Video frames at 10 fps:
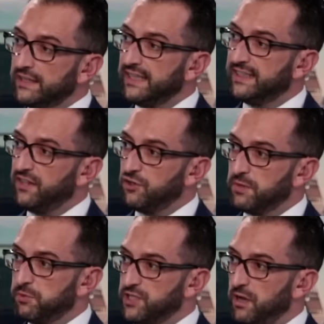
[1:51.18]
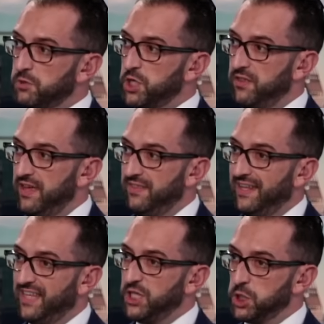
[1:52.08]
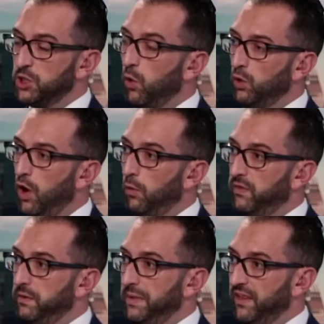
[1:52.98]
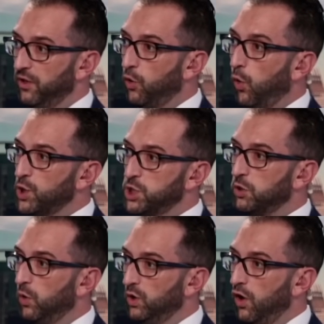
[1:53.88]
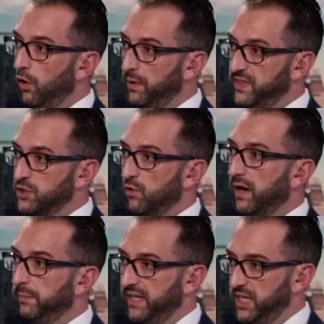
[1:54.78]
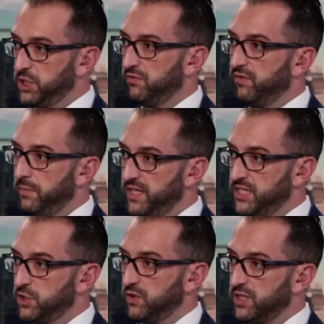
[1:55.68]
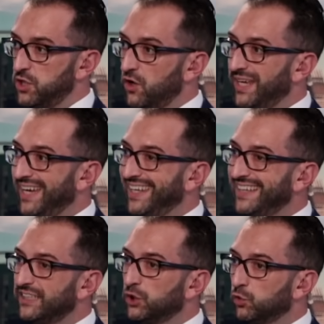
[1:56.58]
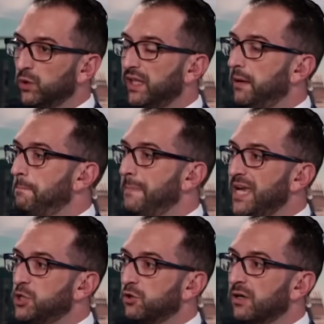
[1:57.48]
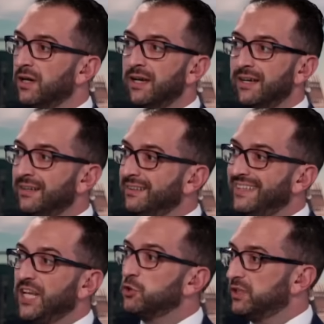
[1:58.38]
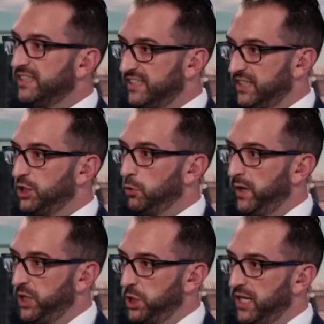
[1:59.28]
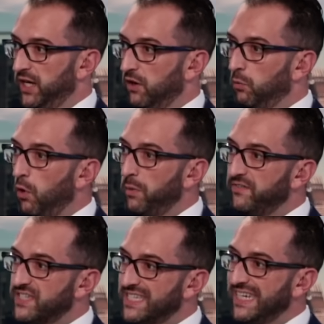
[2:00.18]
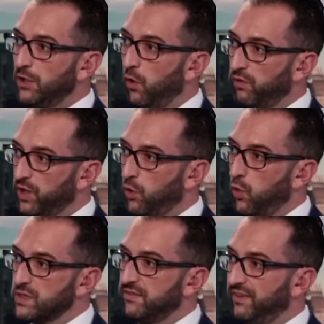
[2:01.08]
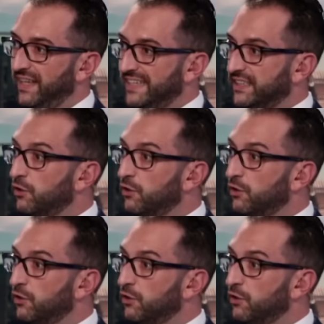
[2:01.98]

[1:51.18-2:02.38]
says that there's a presumption that, that they should go along with it, meaning the court should go along with this recommendation from the district attorney, unless there's really a major dangerousness situation here. And what we've seen over the course of the last